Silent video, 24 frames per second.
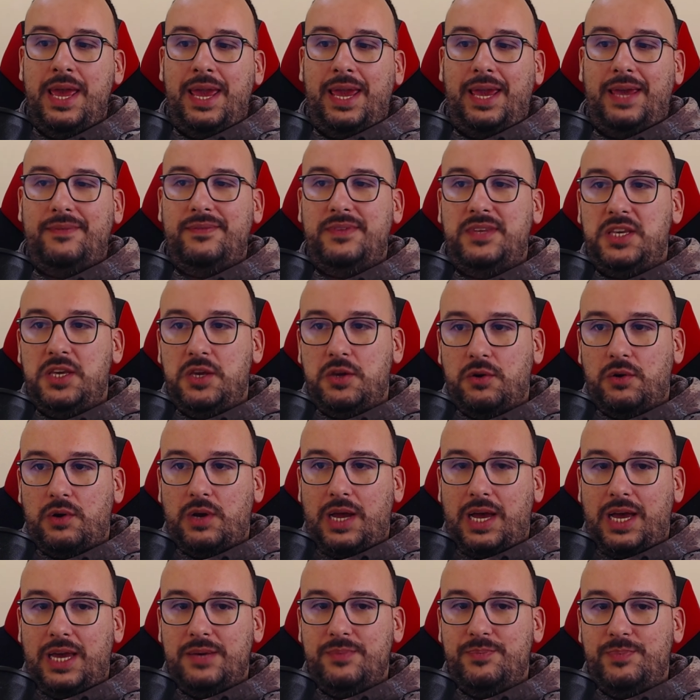And here
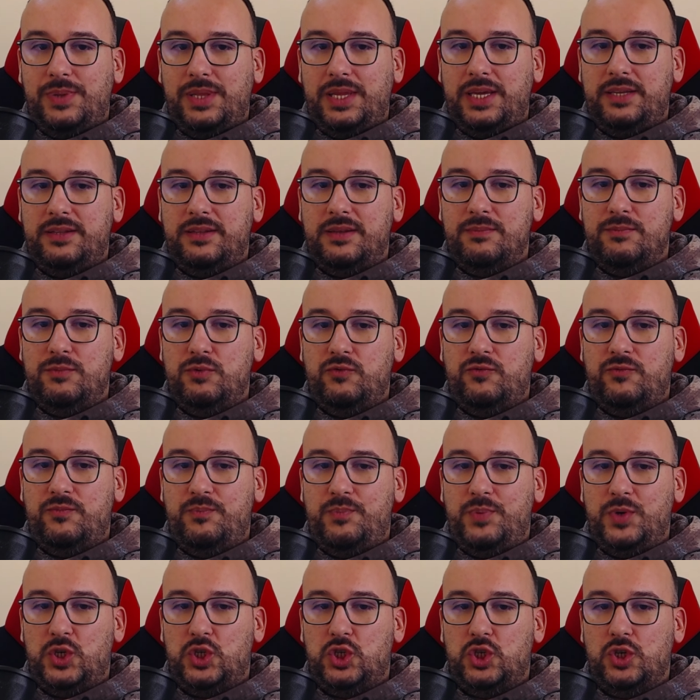I play the move
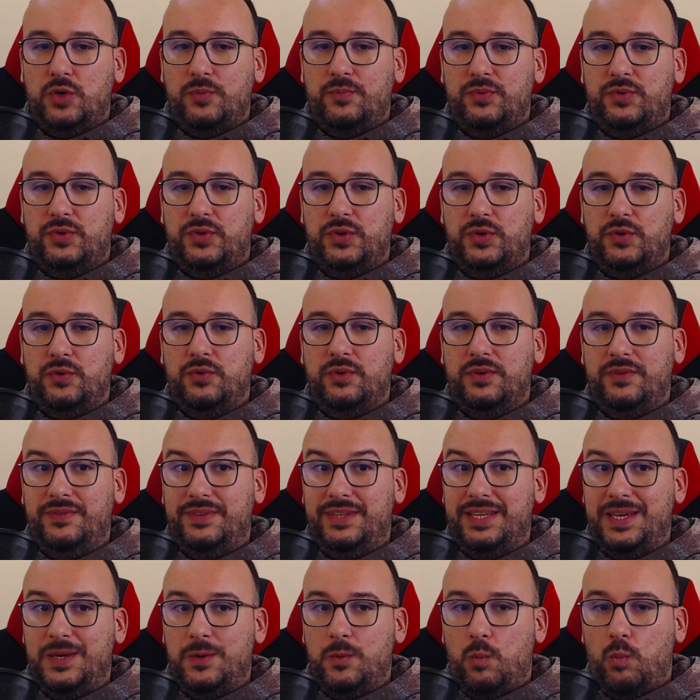bishop to
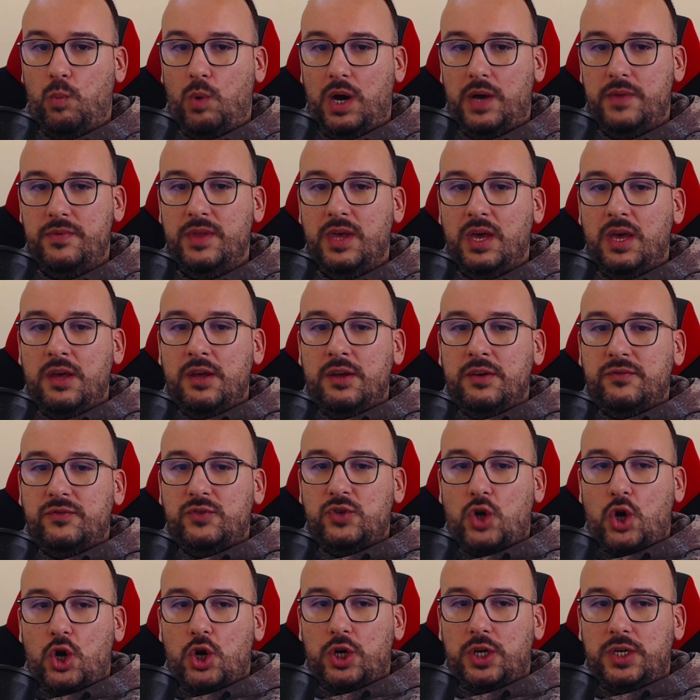d1,
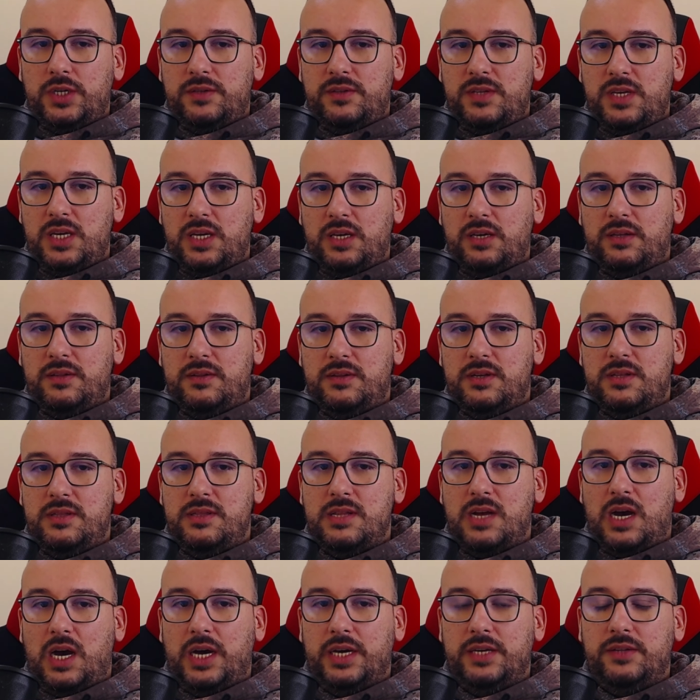targeting the
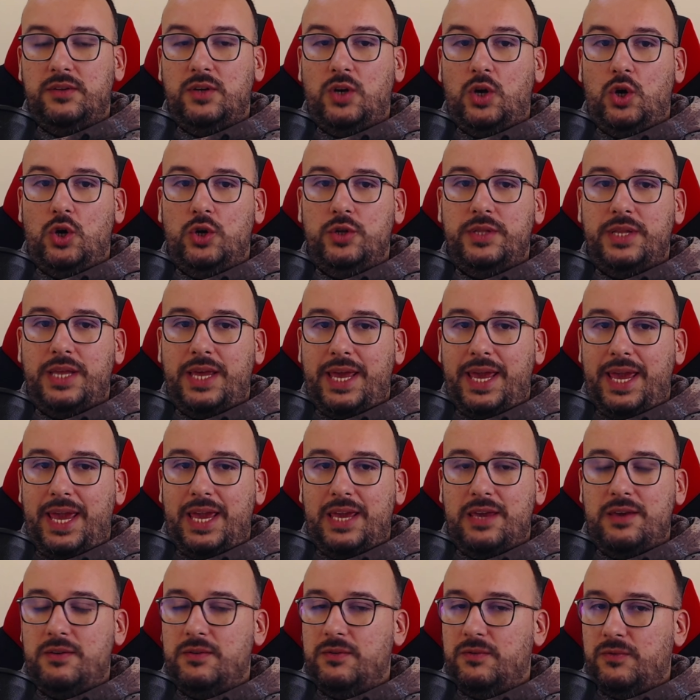knight on
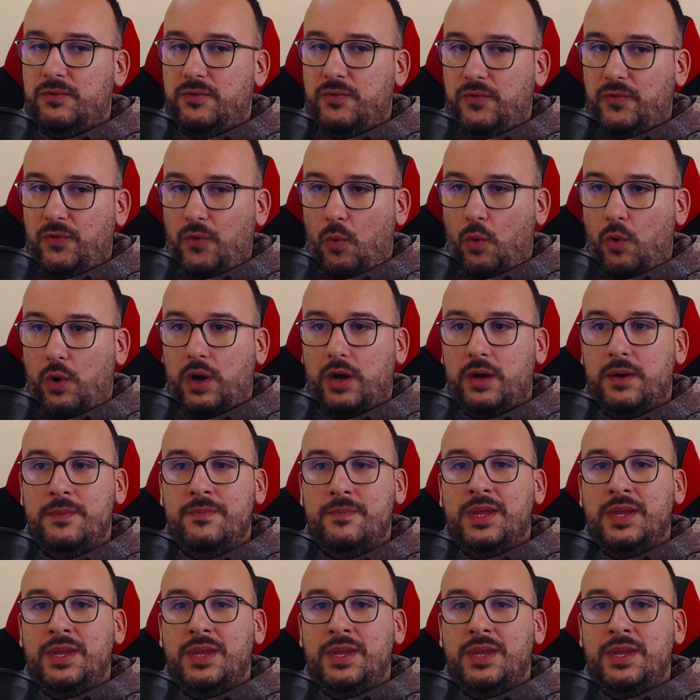a4.